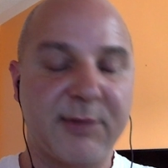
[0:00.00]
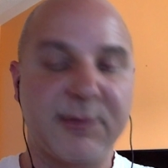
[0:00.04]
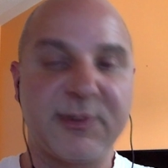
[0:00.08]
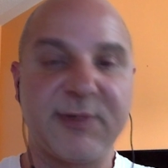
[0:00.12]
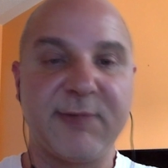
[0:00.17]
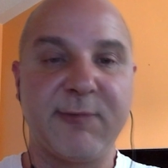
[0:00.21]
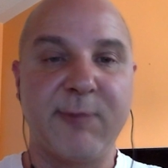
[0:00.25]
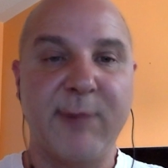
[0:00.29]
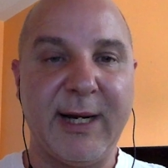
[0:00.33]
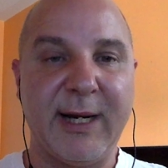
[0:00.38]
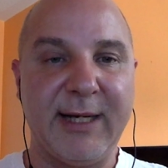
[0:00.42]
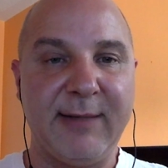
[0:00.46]

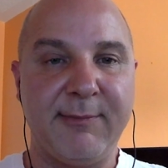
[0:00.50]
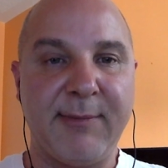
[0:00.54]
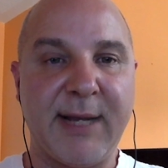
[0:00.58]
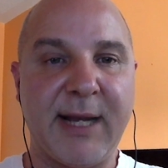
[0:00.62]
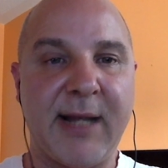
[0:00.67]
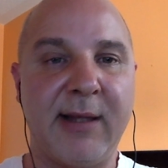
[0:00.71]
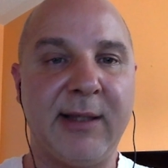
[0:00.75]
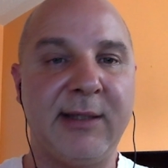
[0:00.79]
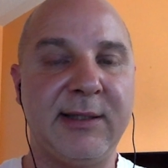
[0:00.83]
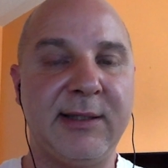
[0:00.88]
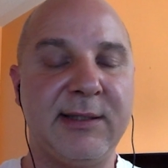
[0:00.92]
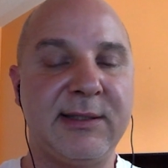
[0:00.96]
of weight and
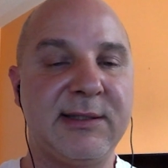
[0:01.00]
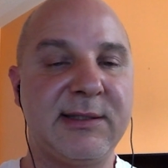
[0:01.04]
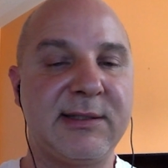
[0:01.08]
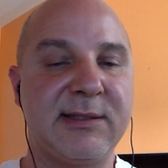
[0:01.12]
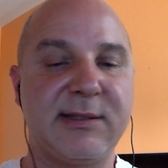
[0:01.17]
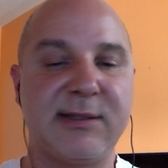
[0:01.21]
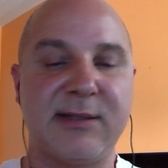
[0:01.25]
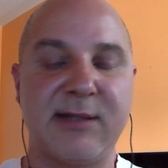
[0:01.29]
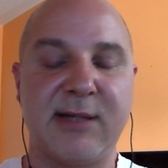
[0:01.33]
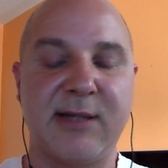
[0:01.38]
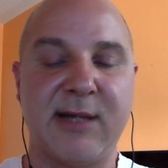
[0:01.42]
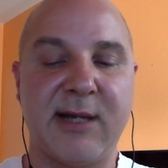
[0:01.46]

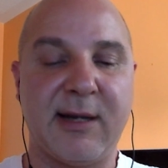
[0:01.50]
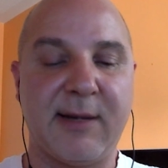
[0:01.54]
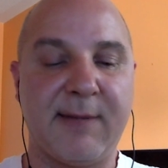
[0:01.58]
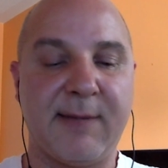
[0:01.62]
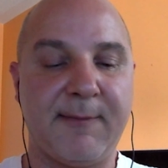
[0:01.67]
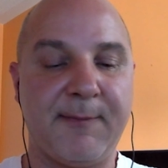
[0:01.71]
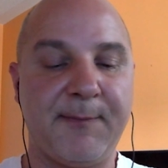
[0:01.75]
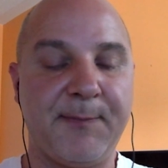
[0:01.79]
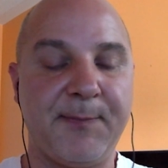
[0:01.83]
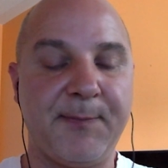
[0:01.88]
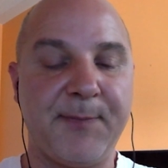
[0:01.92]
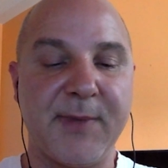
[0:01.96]
balance,
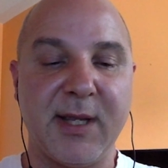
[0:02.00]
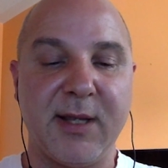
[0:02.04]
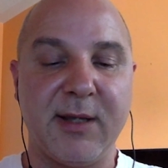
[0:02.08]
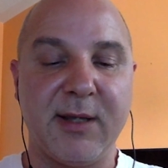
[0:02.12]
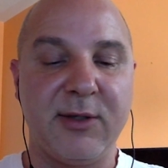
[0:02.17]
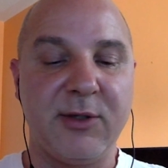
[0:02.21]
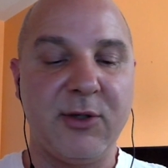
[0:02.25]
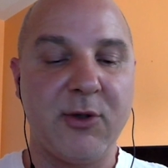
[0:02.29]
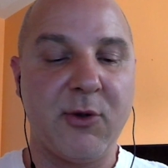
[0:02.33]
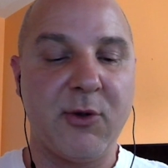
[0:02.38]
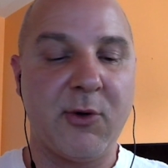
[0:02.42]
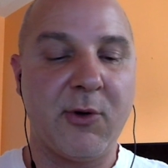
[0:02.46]

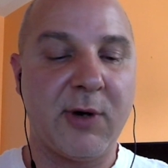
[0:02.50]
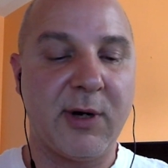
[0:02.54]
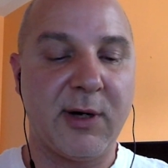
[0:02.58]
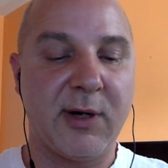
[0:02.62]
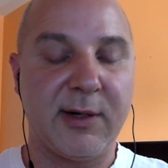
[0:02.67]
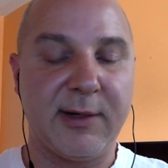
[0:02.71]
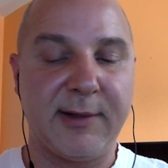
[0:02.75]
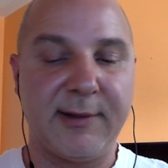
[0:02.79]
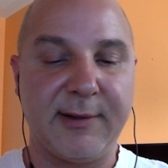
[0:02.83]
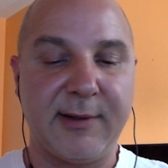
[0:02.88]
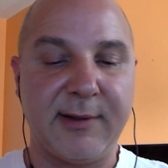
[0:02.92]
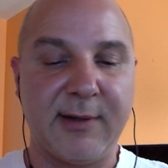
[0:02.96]

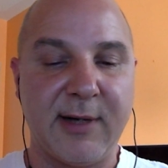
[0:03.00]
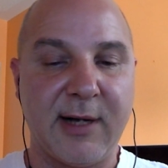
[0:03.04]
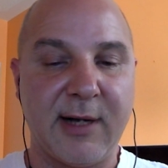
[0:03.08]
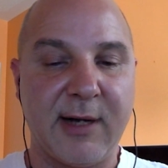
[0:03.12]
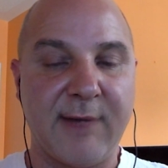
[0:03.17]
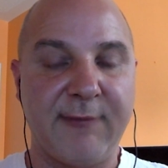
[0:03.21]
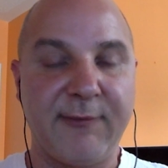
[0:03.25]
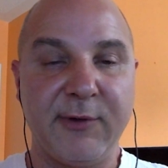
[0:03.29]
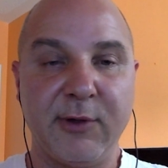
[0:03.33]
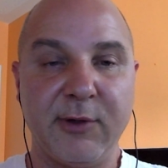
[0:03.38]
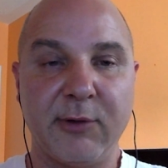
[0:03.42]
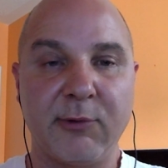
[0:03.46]
your
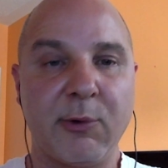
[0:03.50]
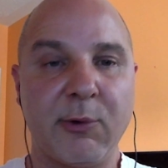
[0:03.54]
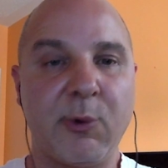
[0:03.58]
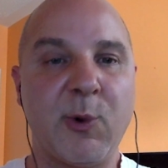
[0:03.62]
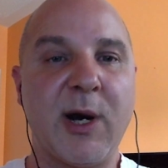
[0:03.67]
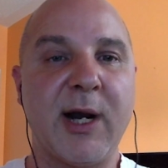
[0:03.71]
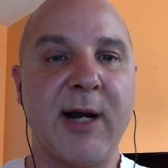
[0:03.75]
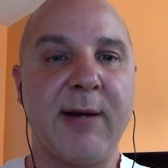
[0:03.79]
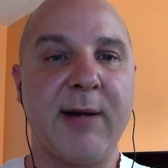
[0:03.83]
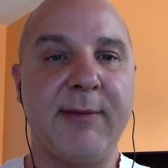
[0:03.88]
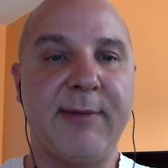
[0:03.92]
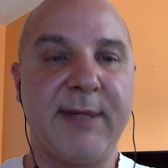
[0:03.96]
fuel
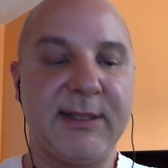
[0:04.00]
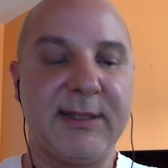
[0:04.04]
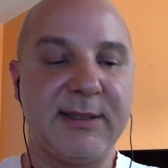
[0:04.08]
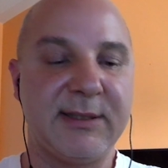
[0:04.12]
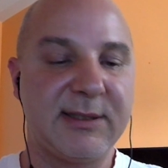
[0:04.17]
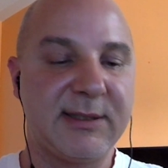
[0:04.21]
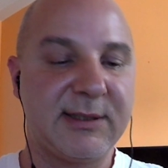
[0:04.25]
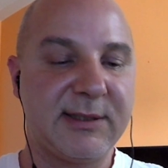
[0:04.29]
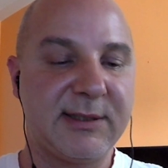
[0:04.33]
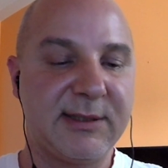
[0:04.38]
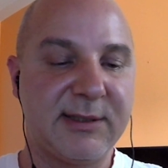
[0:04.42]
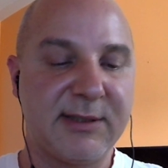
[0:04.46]

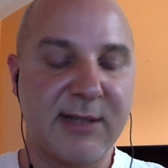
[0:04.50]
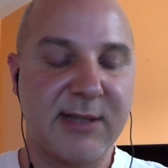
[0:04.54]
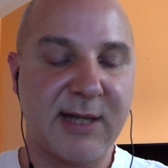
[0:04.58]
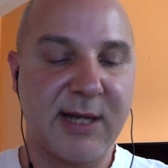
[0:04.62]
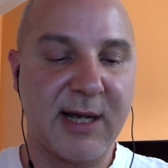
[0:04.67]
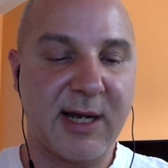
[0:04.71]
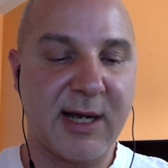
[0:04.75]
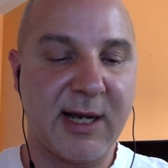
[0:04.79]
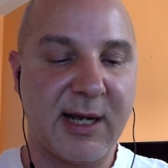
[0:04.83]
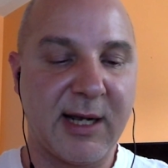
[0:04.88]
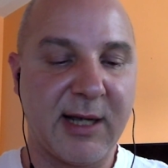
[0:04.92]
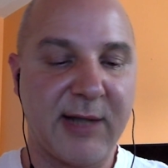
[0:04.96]
requirements,
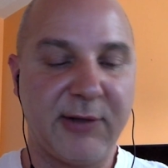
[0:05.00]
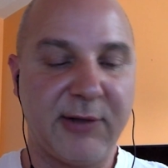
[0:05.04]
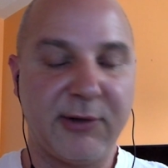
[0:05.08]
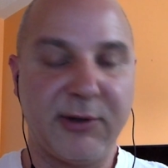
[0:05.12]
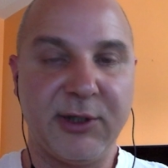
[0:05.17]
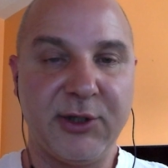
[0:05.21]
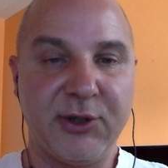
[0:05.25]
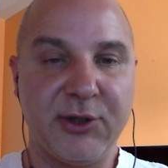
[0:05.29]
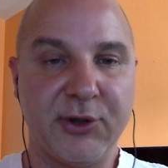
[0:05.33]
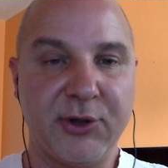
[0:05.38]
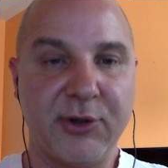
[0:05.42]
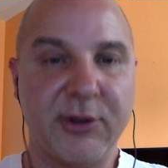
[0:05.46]
your
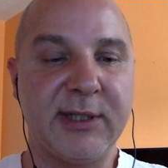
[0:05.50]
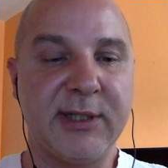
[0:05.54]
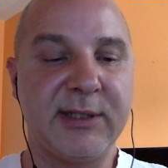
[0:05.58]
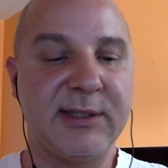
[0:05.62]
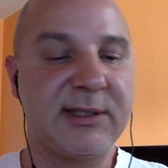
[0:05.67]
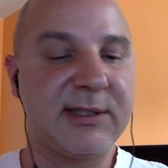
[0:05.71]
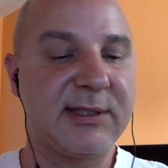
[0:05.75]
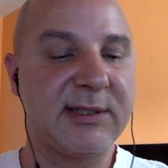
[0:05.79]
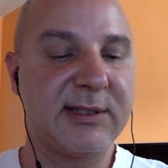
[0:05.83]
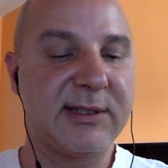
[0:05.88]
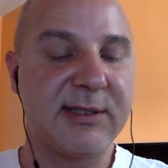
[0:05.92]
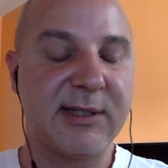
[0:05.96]

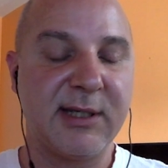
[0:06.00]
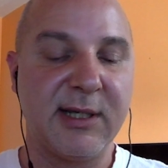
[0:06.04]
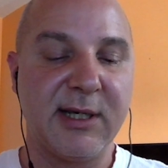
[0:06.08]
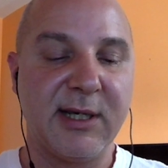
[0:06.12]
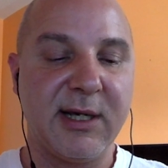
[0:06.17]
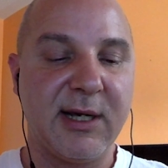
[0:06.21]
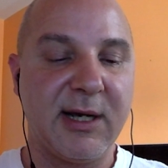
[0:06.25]
endurance,